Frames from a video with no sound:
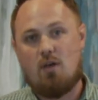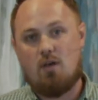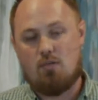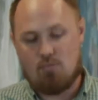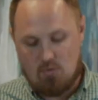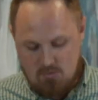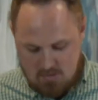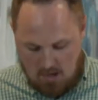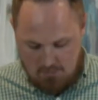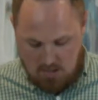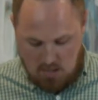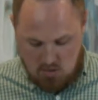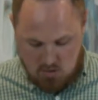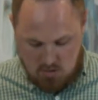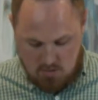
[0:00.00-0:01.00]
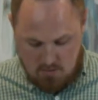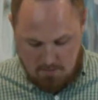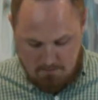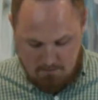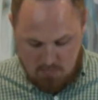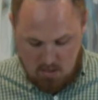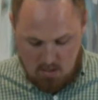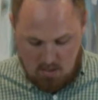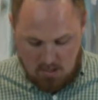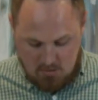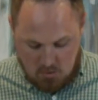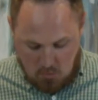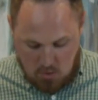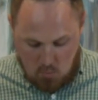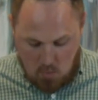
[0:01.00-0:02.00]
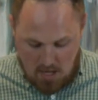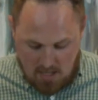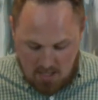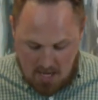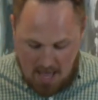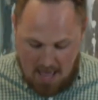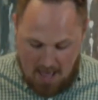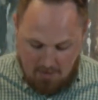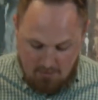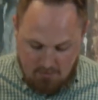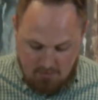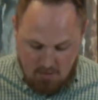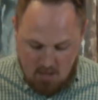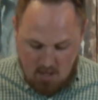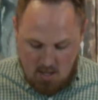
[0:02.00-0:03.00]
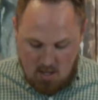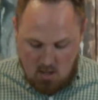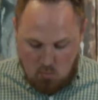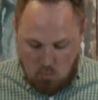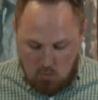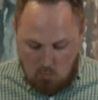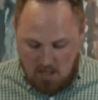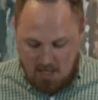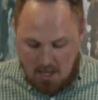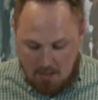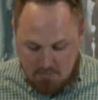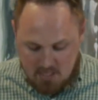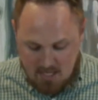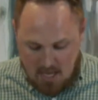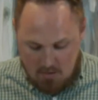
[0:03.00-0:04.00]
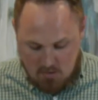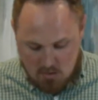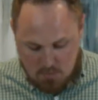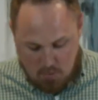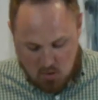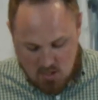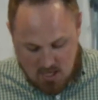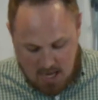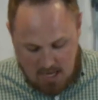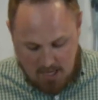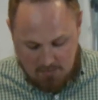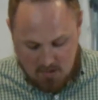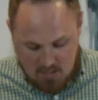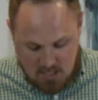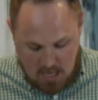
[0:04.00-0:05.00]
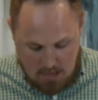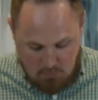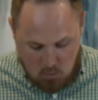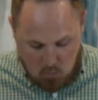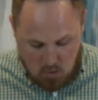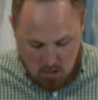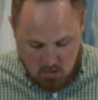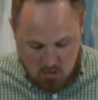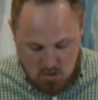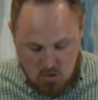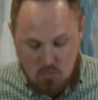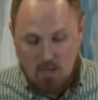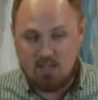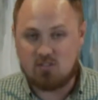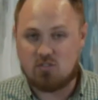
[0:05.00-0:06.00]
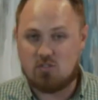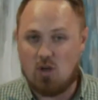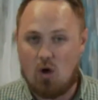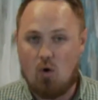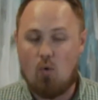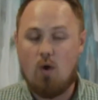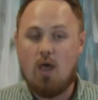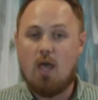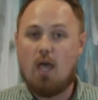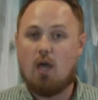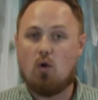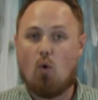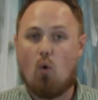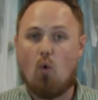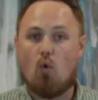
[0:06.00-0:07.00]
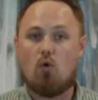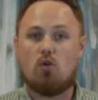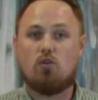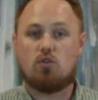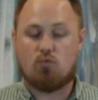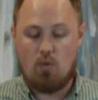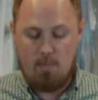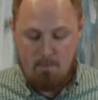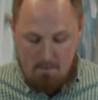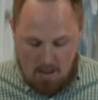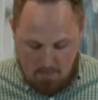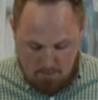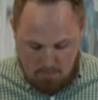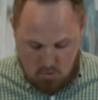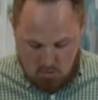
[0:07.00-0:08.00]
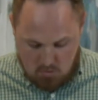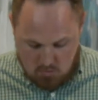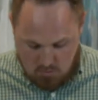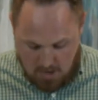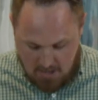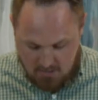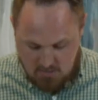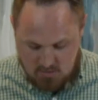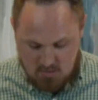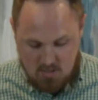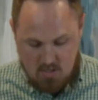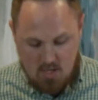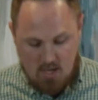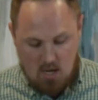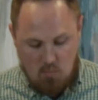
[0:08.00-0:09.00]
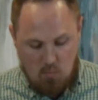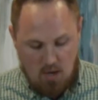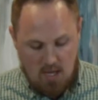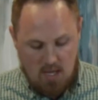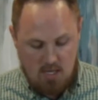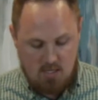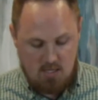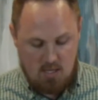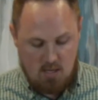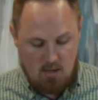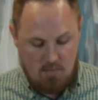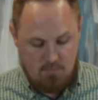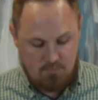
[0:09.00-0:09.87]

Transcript: through salvation. So in a week and a half, when we come together to partake of the table, we are doing so in order to remember Christ and what he did.